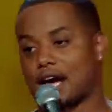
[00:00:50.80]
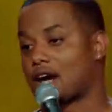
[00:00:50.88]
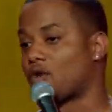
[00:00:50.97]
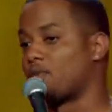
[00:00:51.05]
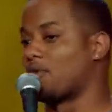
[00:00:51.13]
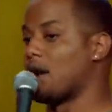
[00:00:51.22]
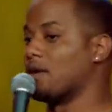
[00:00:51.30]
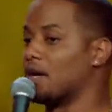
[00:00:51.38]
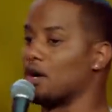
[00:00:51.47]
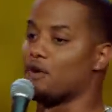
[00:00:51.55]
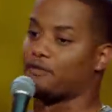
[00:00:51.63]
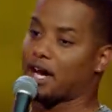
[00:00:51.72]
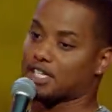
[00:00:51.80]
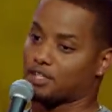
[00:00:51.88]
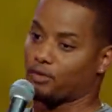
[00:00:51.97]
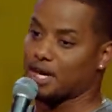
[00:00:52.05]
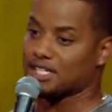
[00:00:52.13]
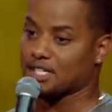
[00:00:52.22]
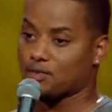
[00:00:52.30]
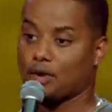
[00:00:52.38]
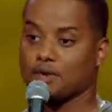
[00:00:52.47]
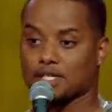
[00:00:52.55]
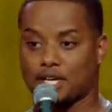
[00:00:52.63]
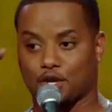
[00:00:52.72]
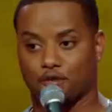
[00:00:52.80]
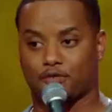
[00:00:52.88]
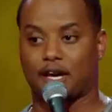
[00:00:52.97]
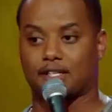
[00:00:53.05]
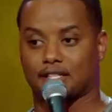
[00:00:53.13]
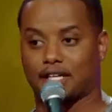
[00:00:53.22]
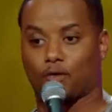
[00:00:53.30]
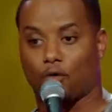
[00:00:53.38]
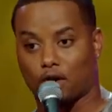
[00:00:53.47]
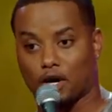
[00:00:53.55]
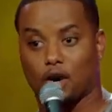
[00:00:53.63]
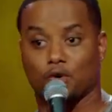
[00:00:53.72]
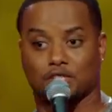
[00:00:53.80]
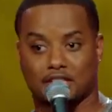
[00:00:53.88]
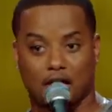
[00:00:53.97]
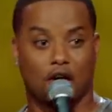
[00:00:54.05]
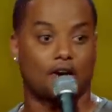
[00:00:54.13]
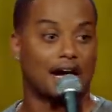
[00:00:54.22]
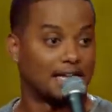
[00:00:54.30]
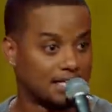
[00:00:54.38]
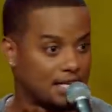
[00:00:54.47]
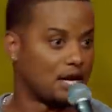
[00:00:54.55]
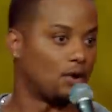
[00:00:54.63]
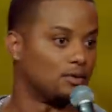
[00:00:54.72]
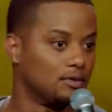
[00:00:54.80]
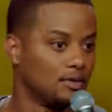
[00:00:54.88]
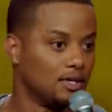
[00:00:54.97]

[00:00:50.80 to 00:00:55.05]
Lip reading: Like, I grew up around good old-fashioned racism where it was in your face. Like, the water hose, the dog, I need to know.